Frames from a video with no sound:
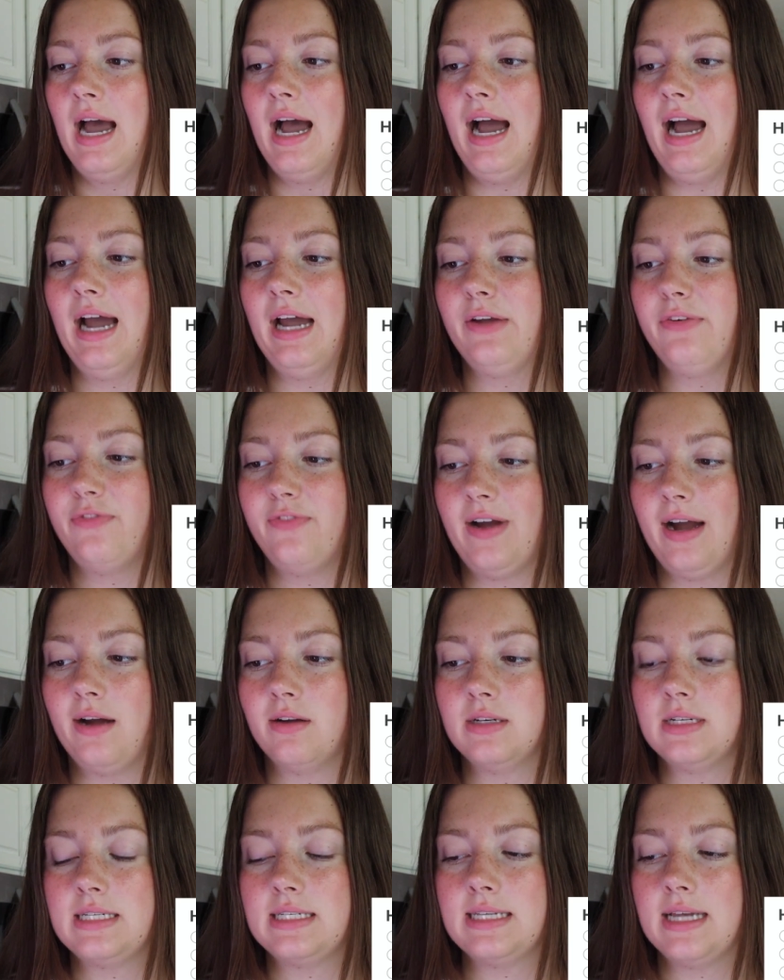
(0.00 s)
I
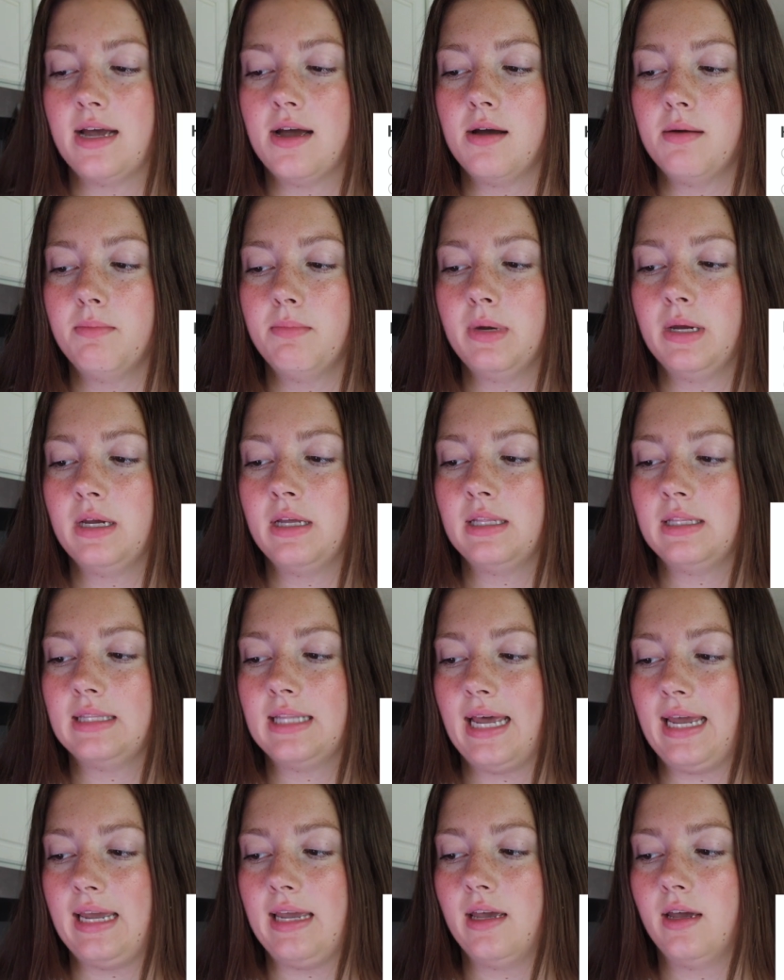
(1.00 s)
found some
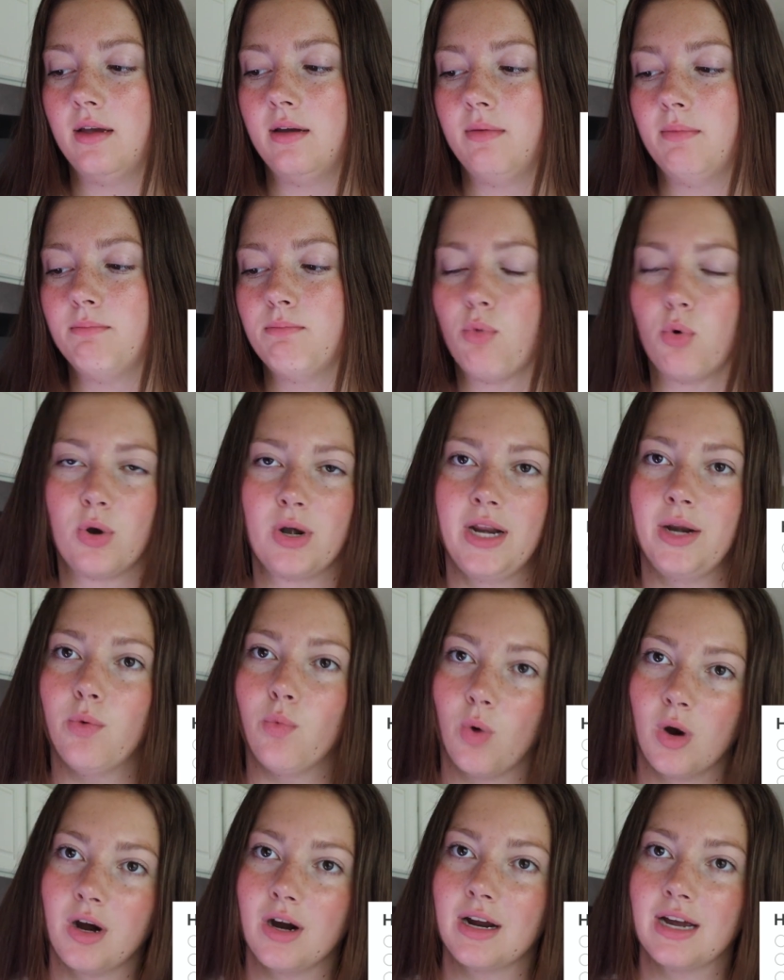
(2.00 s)
like morning
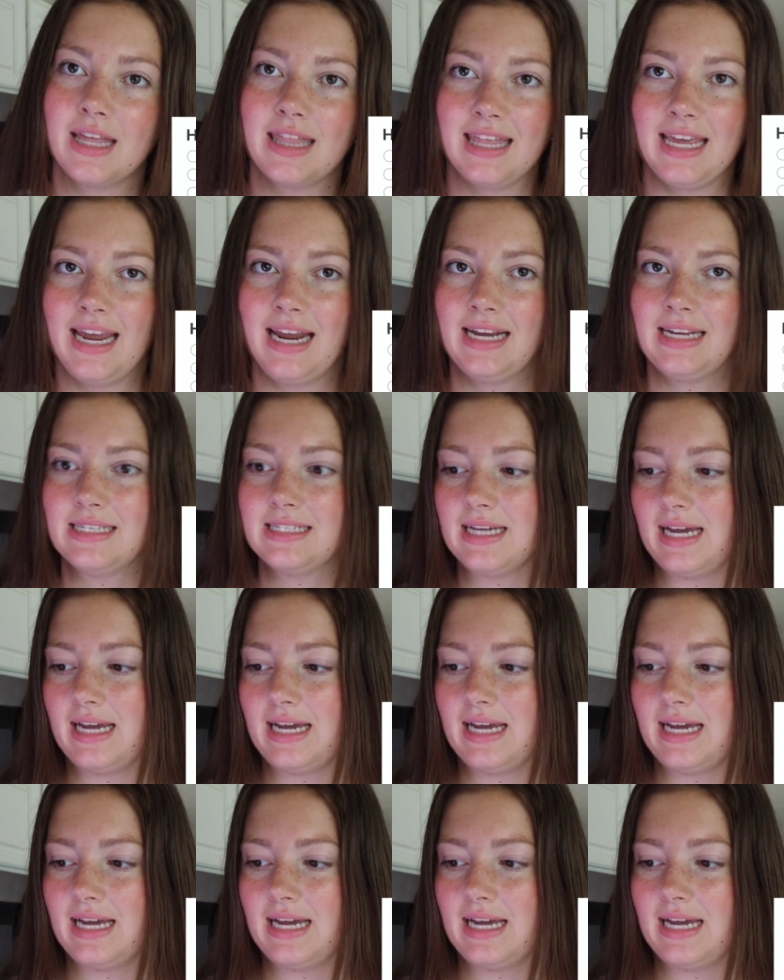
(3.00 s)
work things,